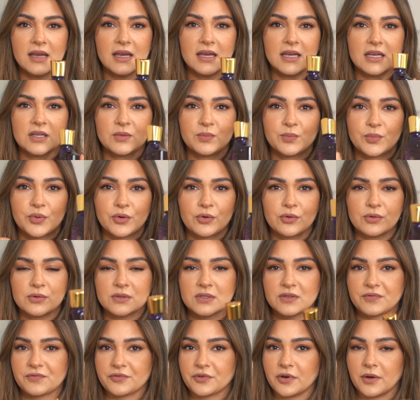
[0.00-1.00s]
It
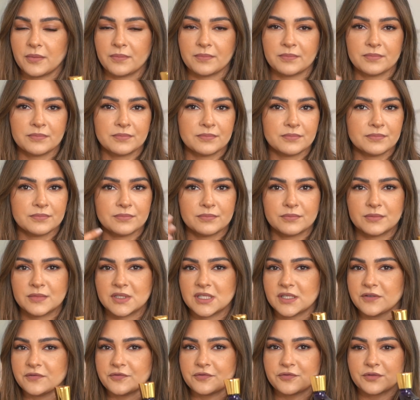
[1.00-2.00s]
pulls from
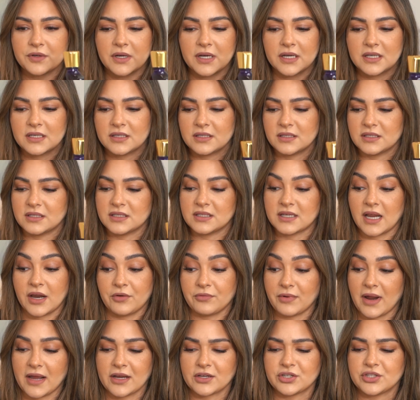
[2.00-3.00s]
different
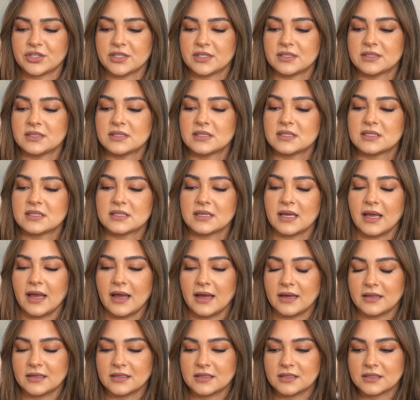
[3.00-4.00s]
directions,
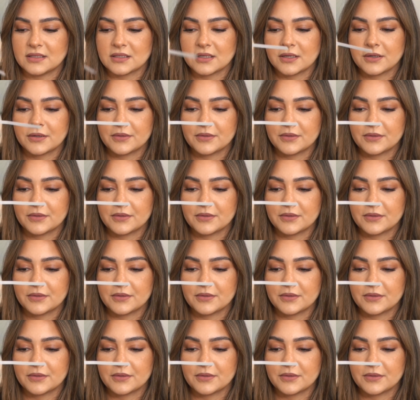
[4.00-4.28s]
and